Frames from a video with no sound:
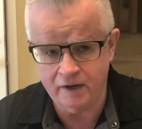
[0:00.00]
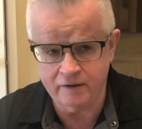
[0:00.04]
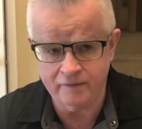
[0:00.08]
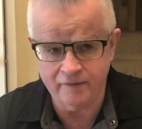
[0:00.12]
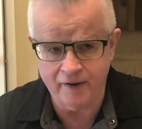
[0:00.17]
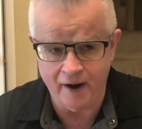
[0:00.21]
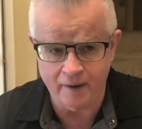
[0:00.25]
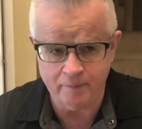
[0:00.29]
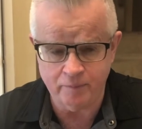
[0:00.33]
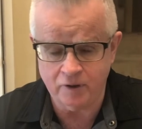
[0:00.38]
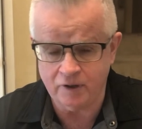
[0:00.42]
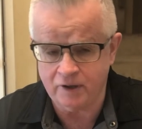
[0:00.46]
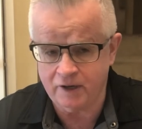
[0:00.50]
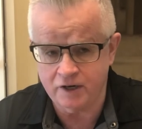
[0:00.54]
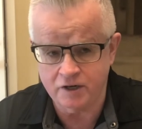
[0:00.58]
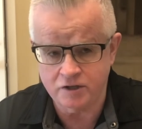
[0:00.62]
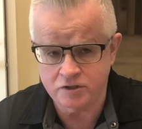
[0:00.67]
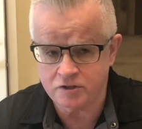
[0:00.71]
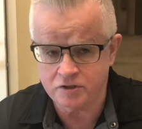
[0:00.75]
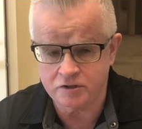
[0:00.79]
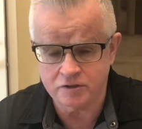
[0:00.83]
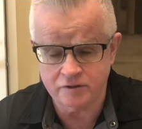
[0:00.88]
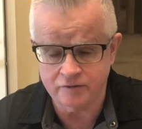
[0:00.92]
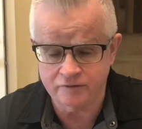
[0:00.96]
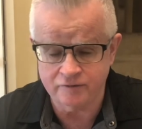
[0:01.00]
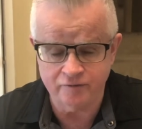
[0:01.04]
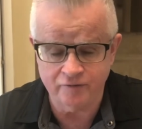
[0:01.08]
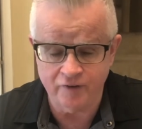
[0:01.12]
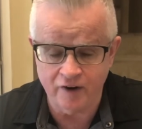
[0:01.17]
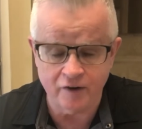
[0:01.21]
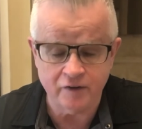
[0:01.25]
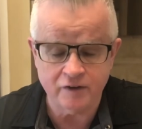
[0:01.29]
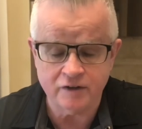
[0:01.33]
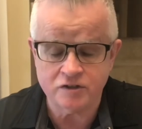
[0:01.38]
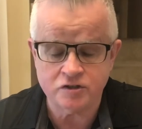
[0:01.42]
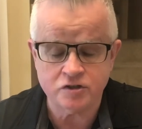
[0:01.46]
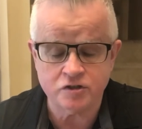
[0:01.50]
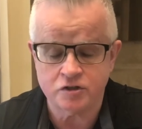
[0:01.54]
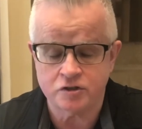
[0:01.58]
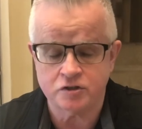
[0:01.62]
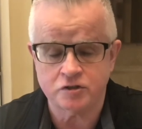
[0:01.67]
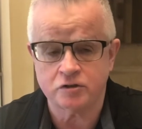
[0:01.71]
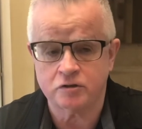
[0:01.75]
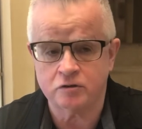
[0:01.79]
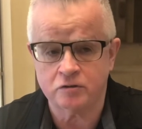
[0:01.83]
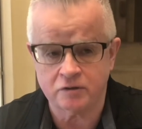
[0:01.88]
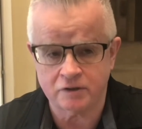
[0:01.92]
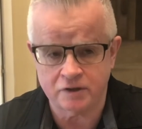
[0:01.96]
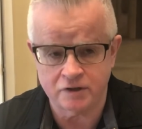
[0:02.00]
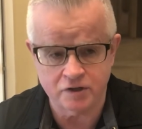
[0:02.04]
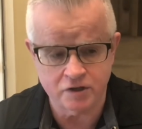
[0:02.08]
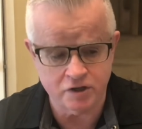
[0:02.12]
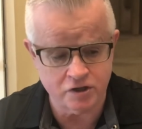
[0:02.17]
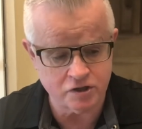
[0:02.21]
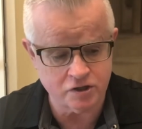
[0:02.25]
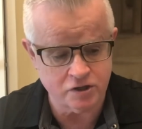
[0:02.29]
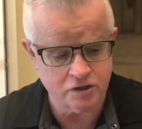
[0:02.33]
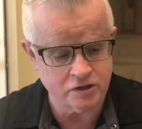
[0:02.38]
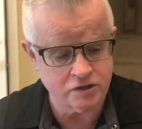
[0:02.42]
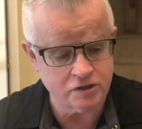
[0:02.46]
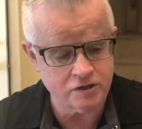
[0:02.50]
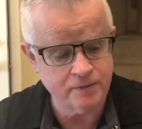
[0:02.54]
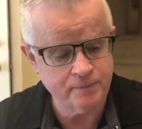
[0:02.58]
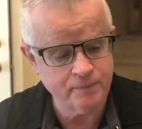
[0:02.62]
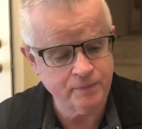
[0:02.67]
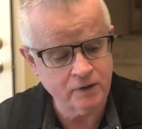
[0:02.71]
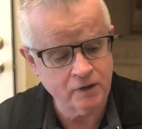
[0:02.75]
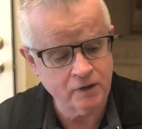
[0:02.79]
of applications in various surgical conditions.